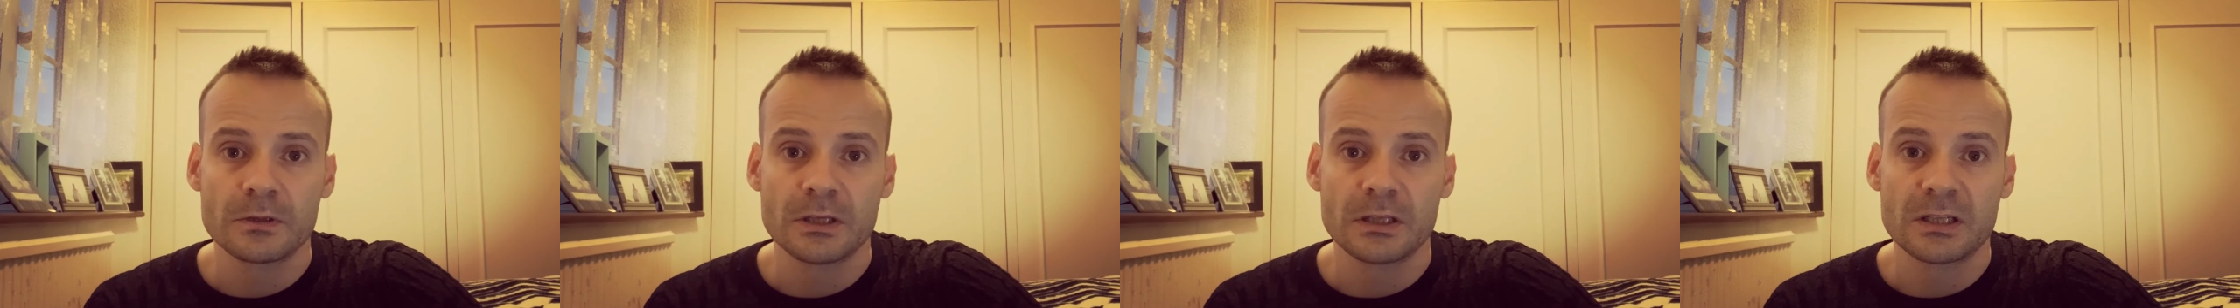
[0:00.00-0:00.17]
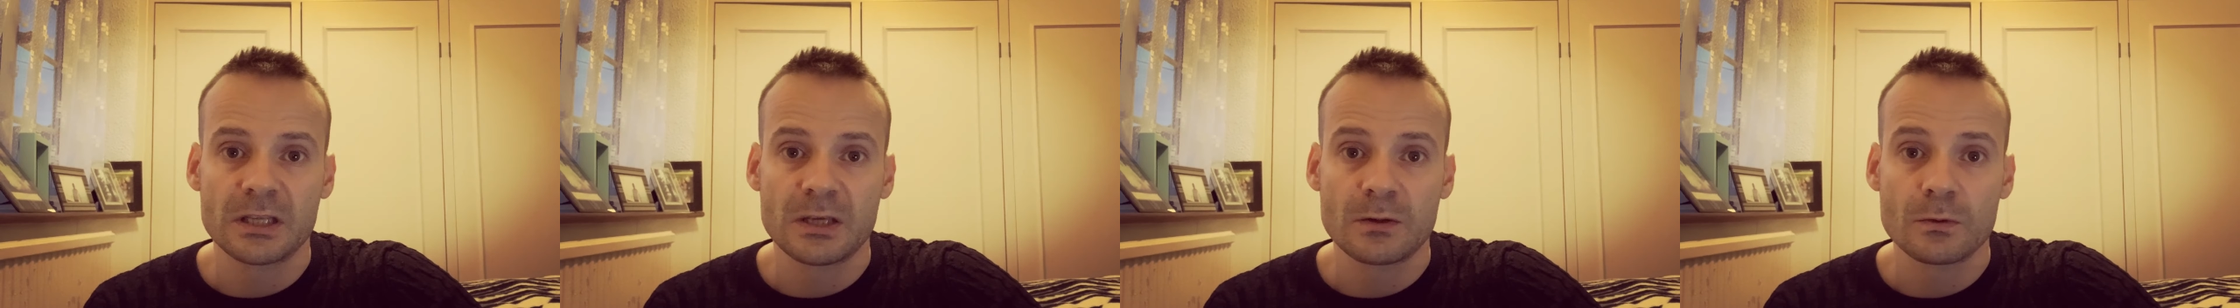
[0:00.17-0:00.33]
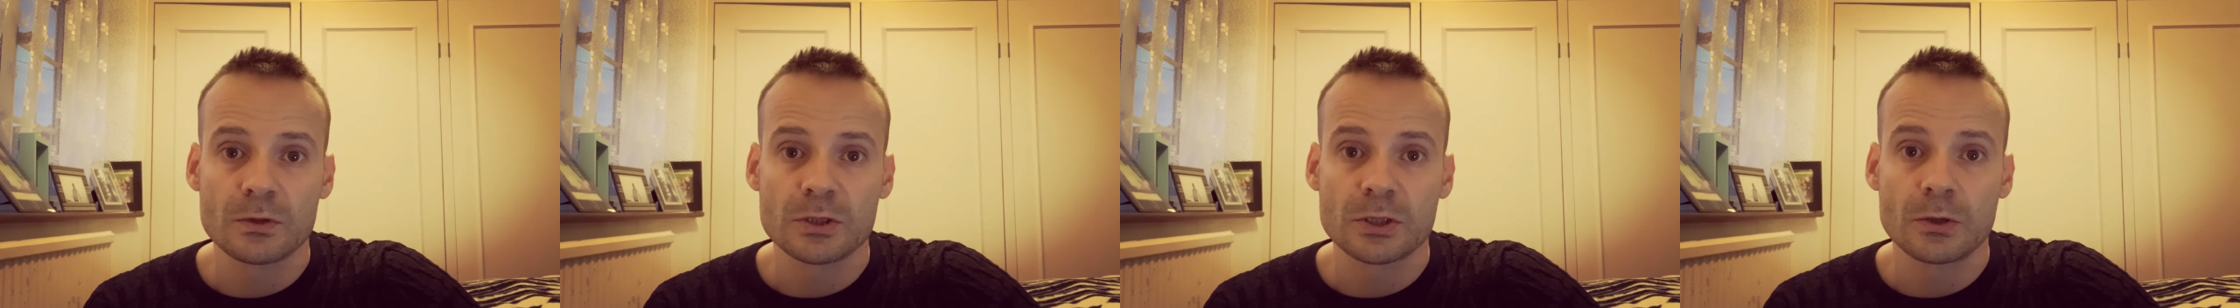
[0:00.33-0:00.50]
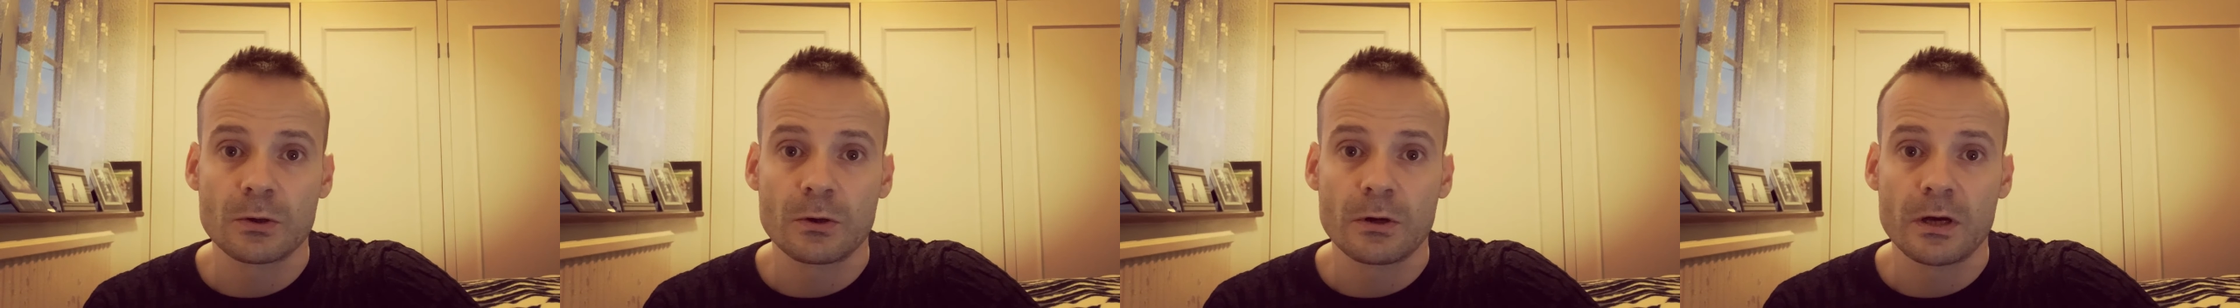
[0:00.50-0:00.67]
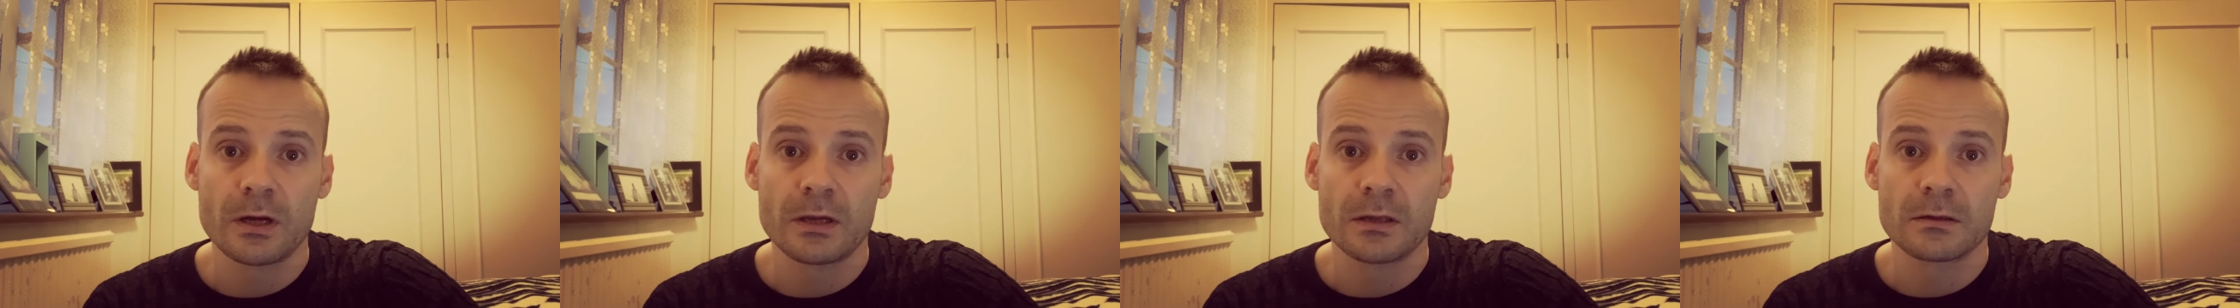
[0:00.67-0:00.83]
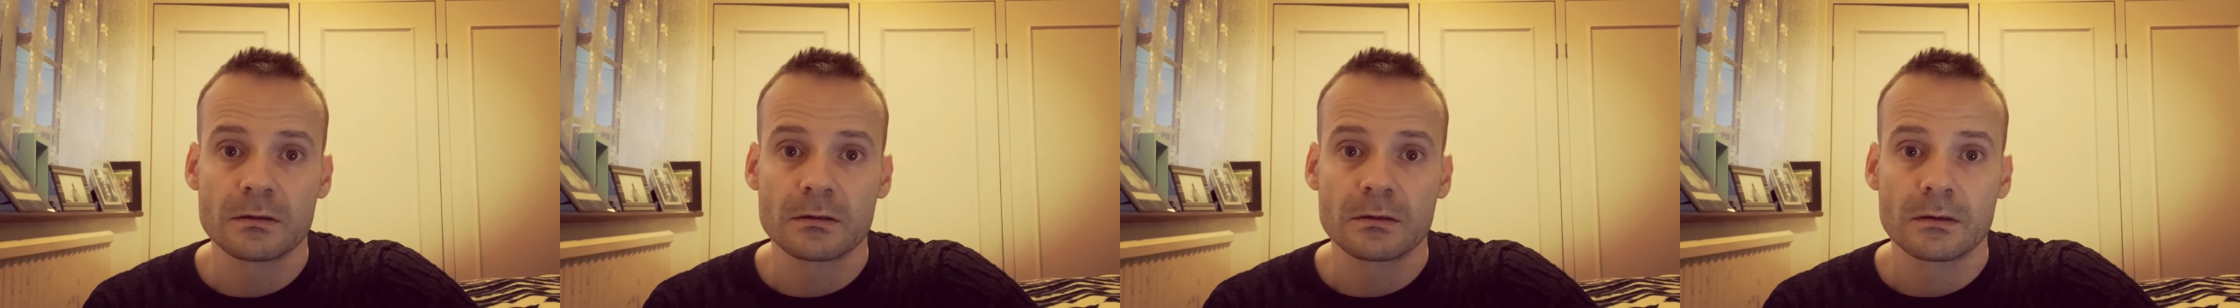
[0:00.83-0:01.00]
that he was
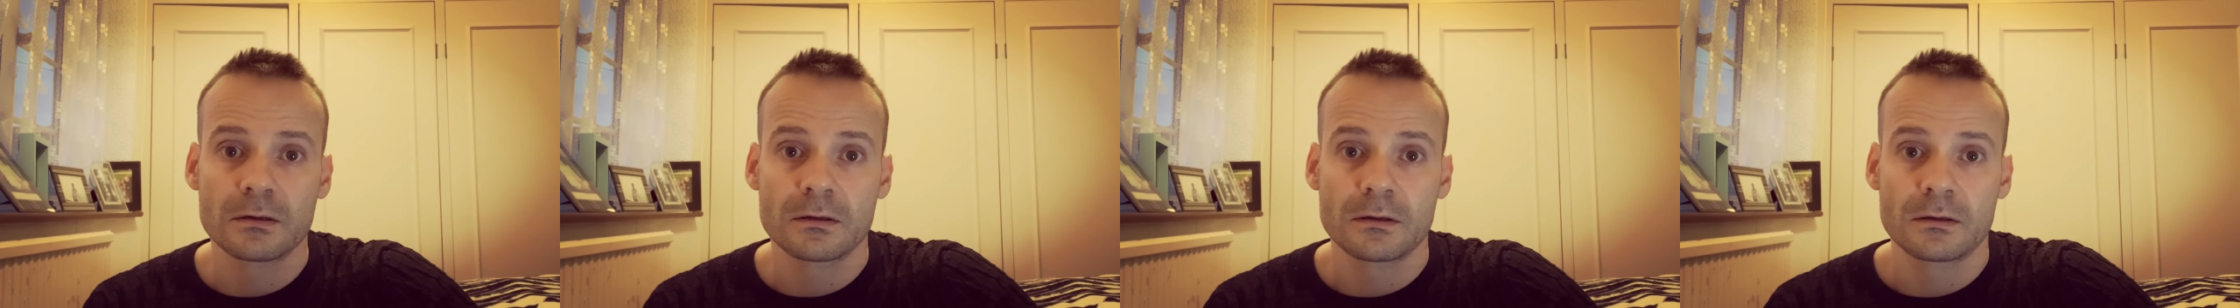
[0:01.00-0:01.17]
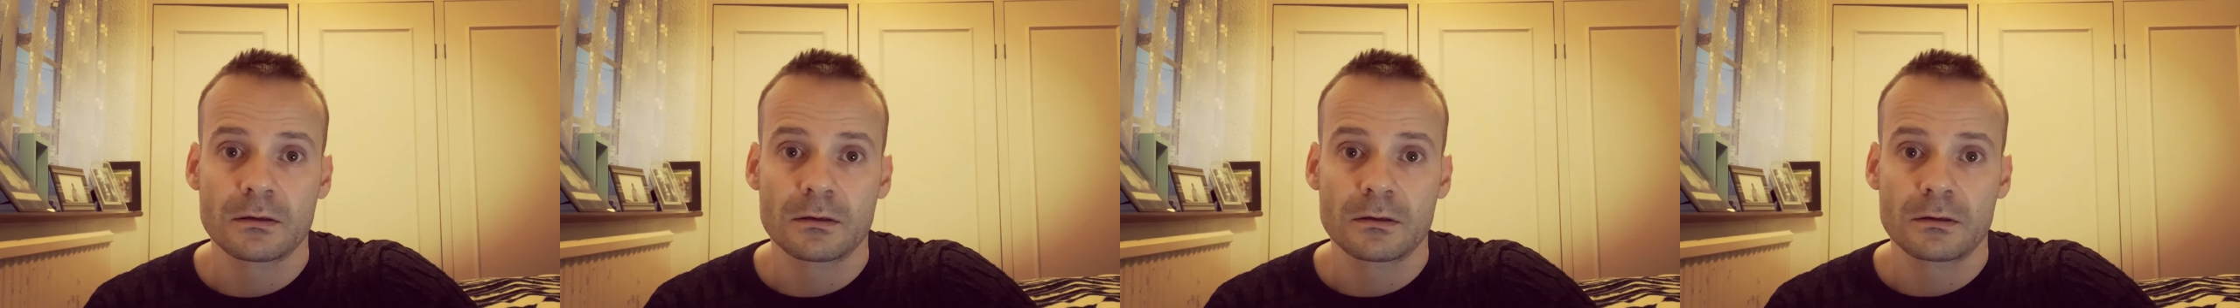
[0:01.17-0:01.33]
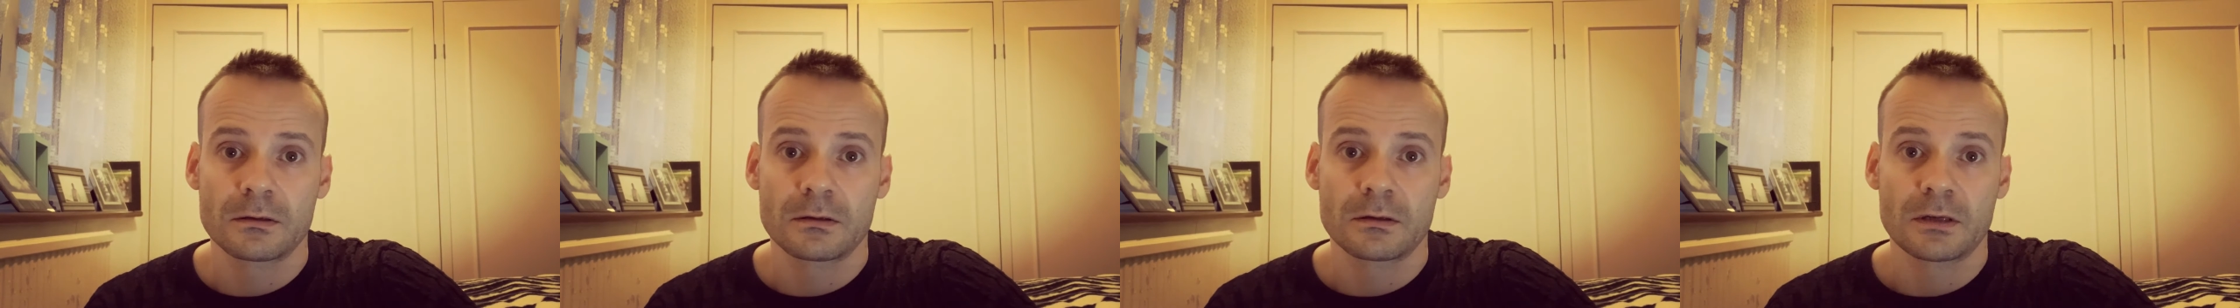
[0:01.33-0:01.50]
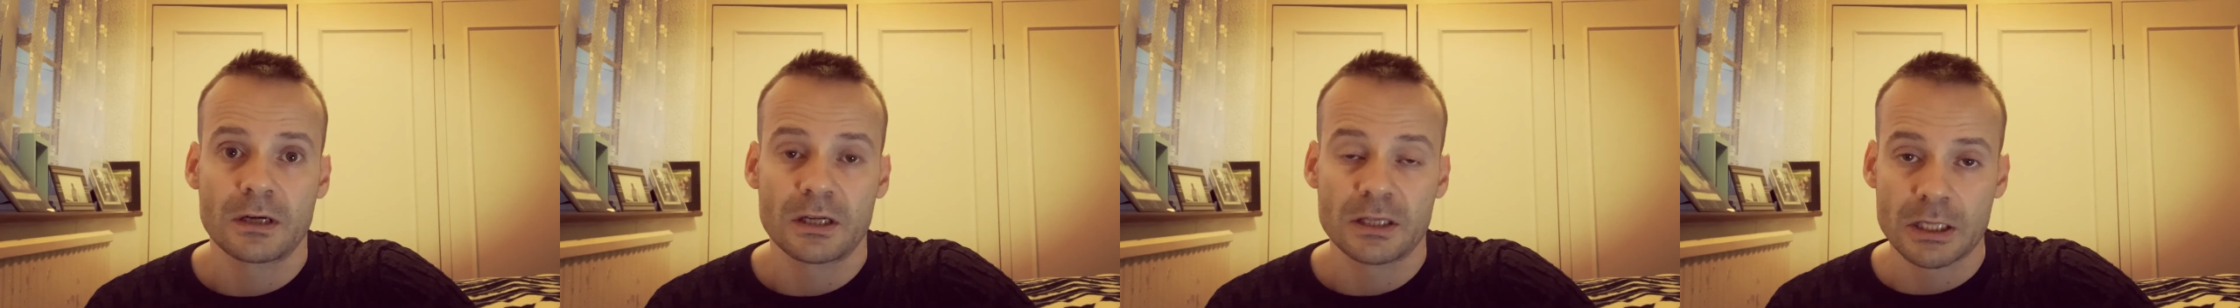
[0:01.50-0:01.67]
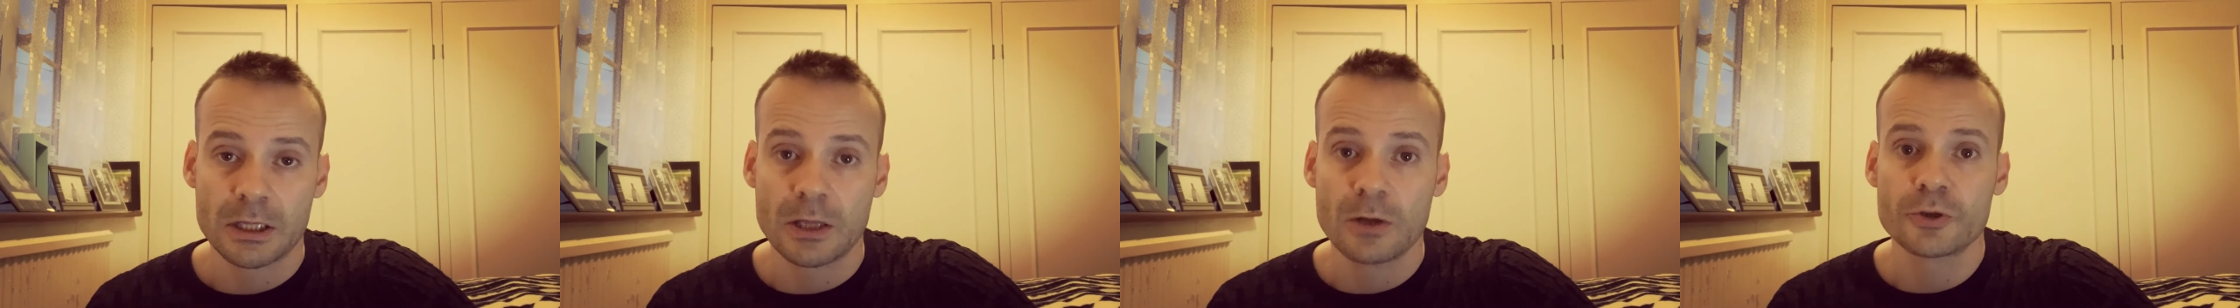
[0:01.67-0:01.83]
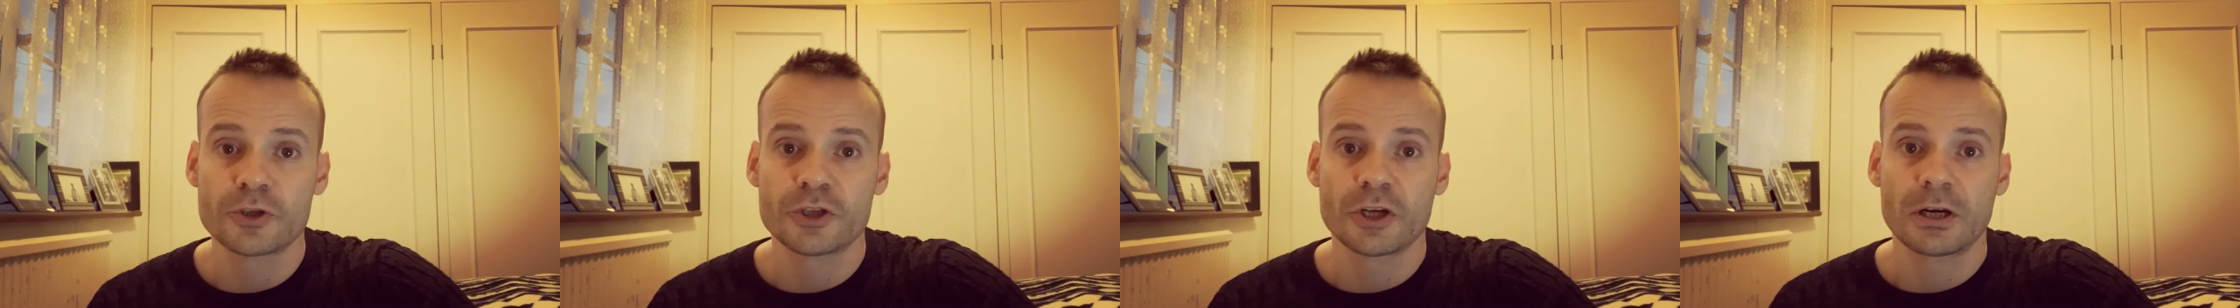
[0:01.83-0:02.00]
going
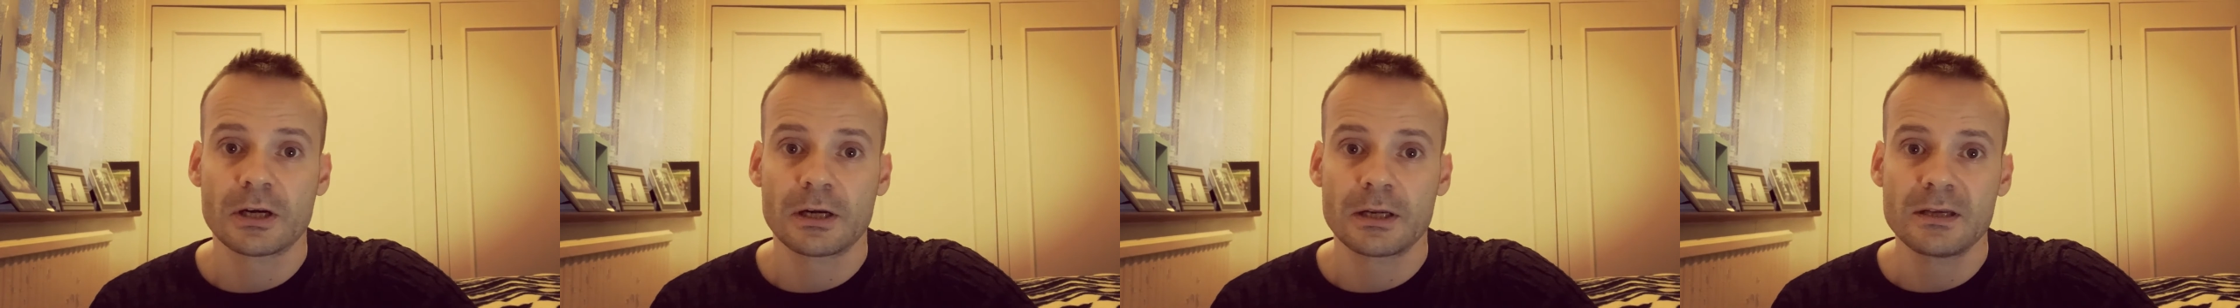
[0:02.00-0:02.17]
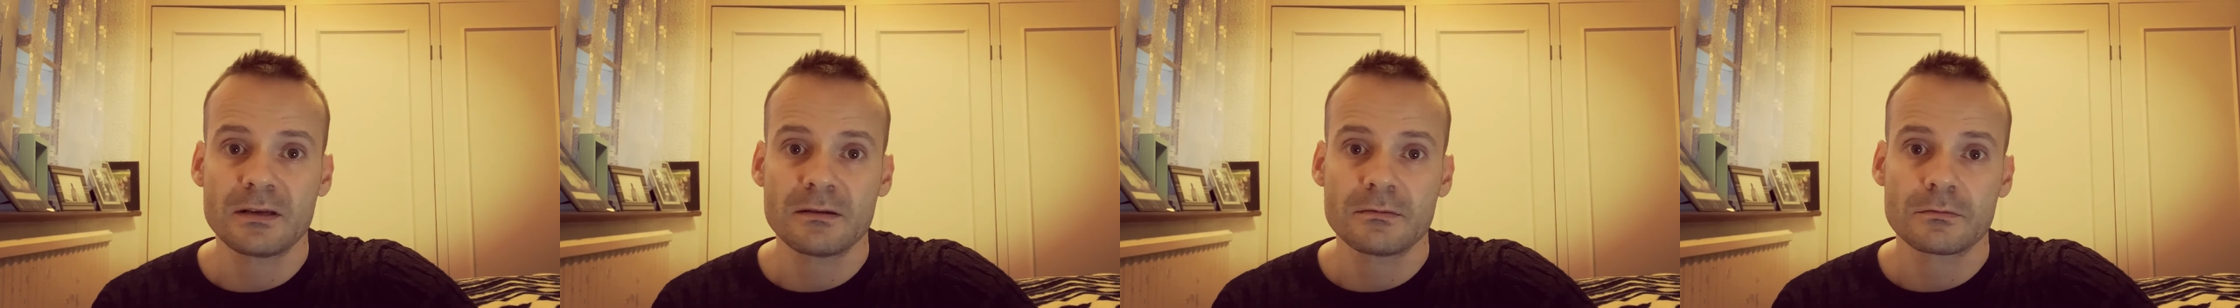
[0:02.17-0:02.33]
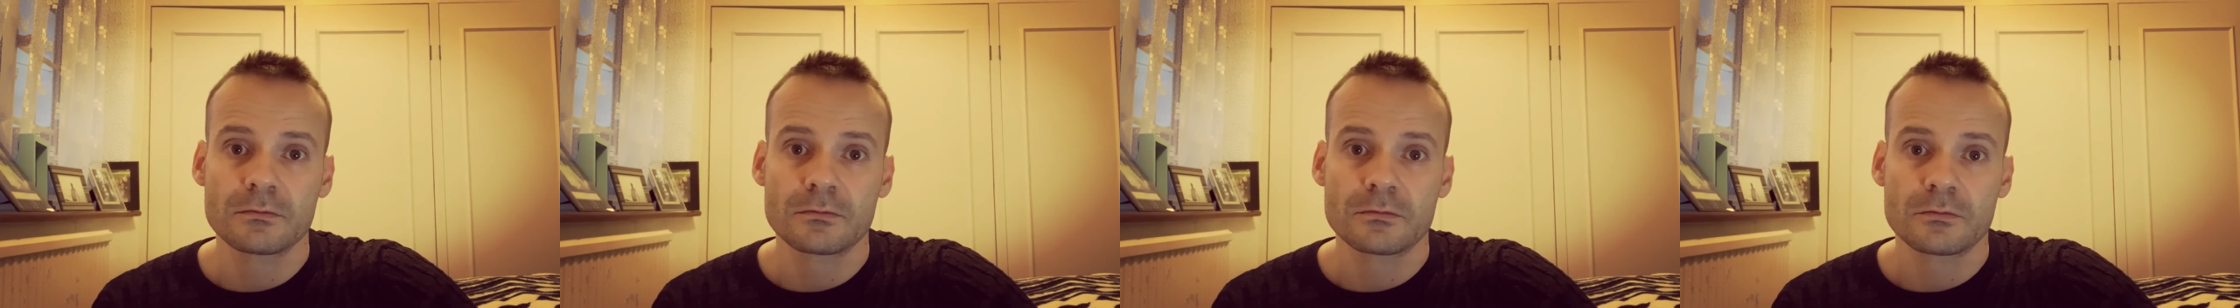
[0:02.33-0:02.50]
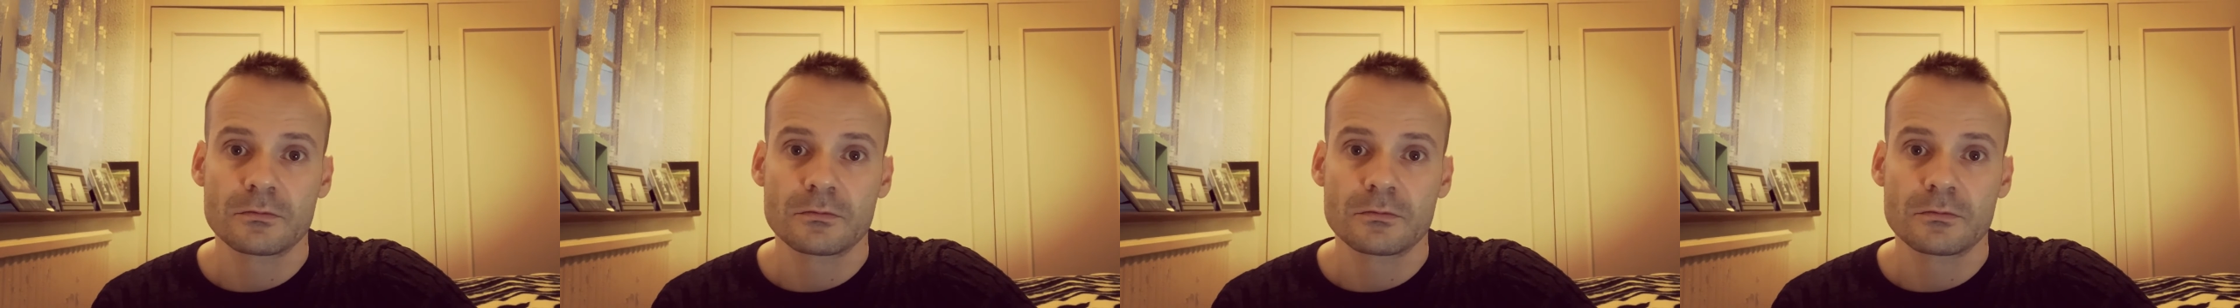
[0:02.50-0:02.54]
chronologically,